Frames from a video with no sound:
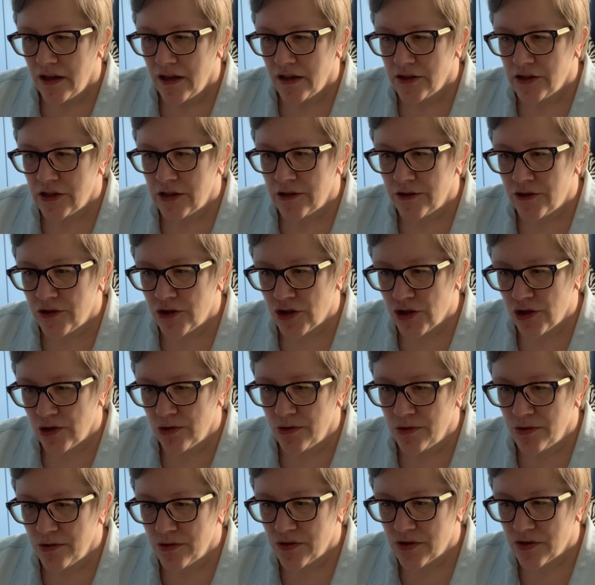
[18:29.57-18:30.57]
to
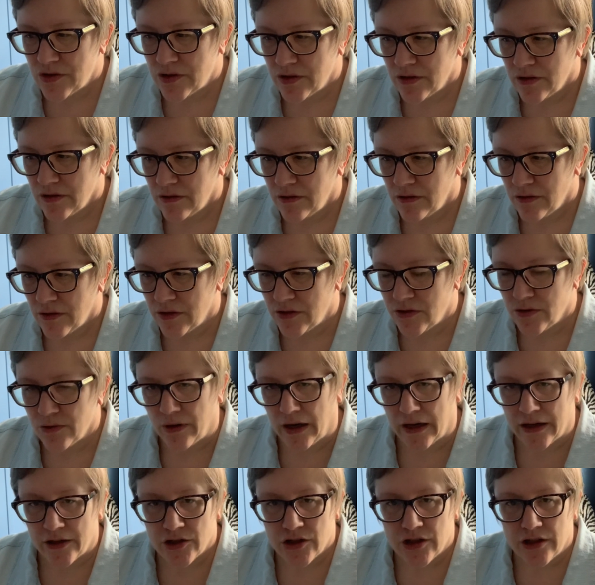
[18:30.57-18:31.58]
choose the
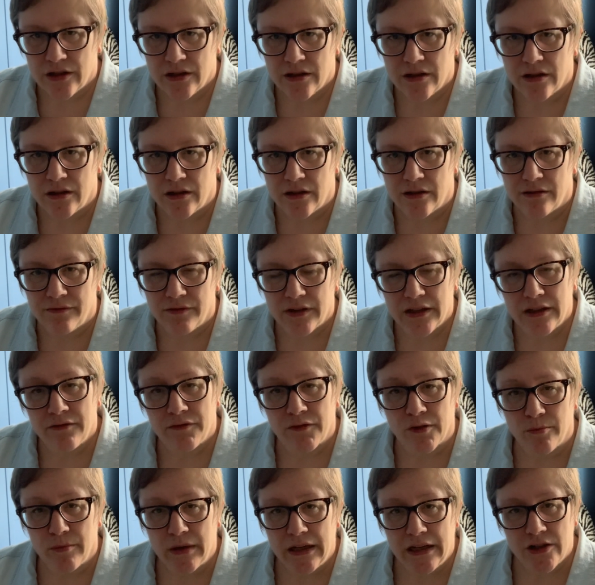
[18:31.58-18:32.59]
direction of
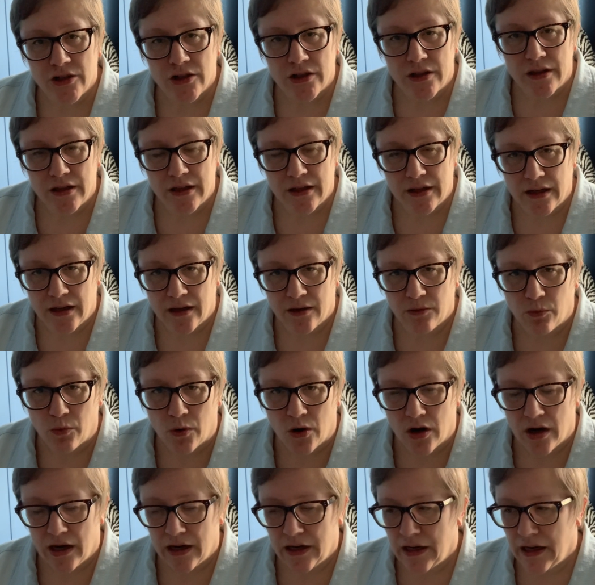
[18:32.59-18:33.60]
information that I
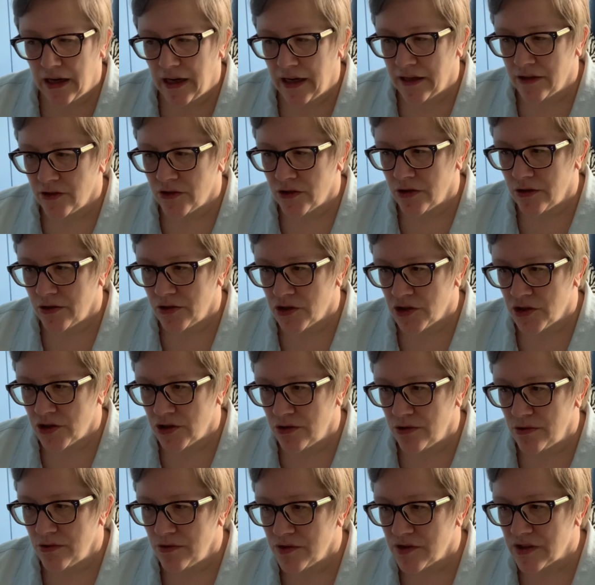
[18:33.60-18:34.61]
want and to
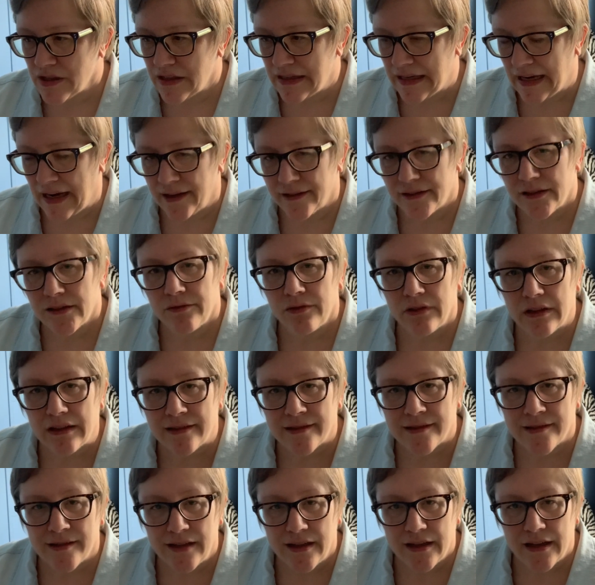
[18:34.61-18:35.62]
choose and actively
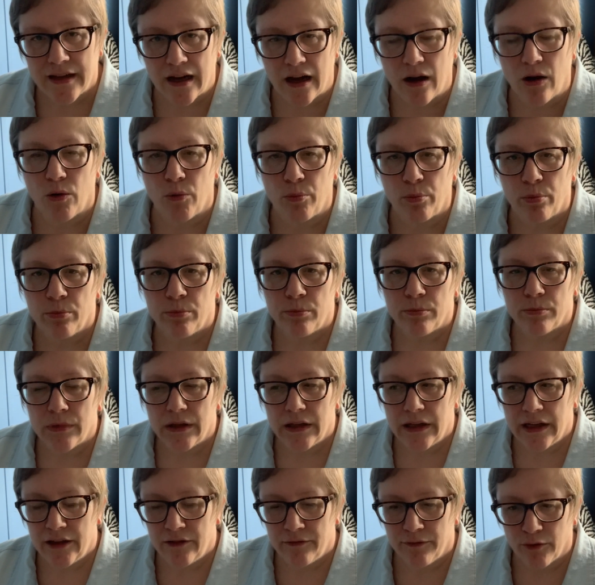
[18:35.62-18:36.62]
seek out
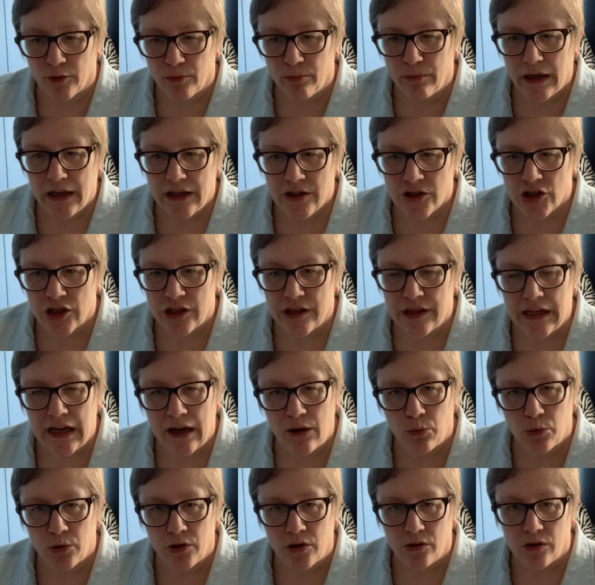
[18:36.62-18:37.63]
information
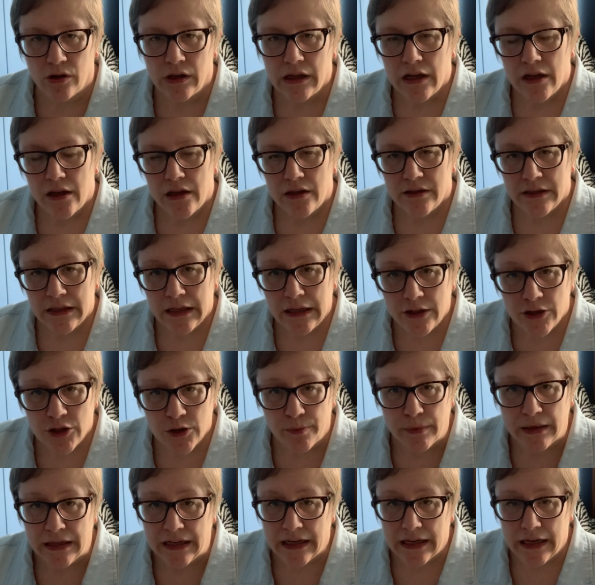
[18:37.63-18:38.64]
that will teach
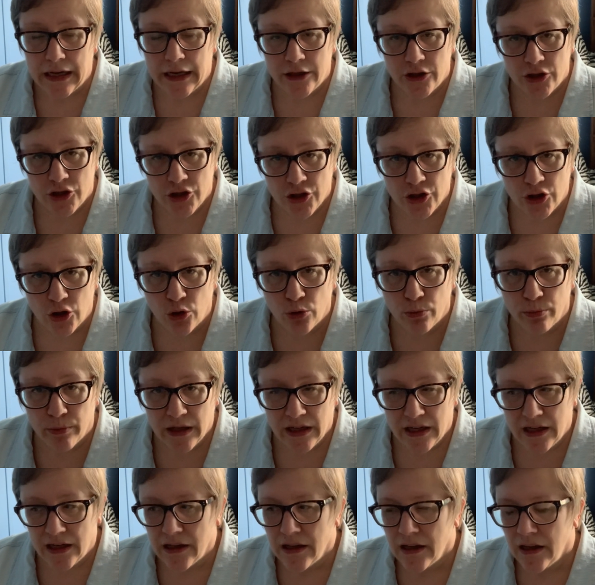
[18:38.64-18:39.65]
me and show me